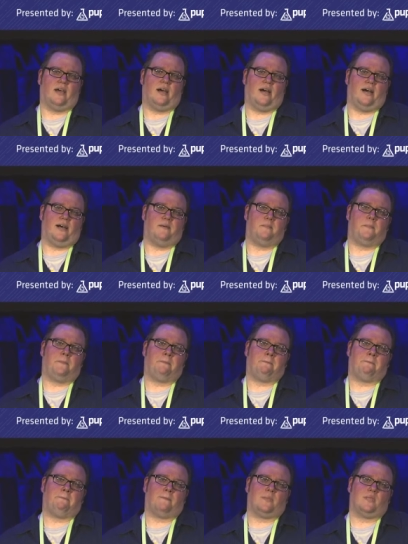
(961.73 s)
Um,
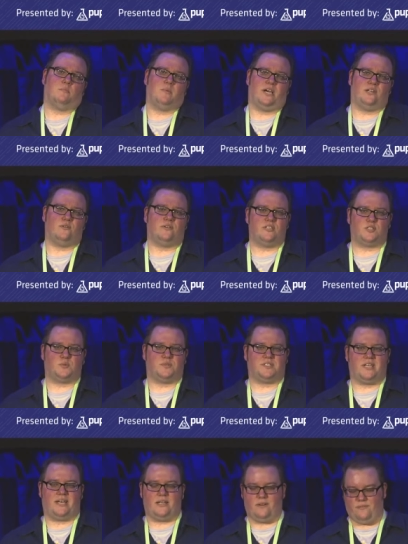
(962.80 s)
my annoyance was
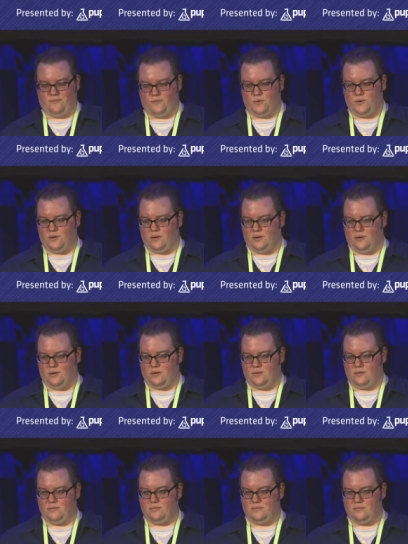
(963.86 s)
that for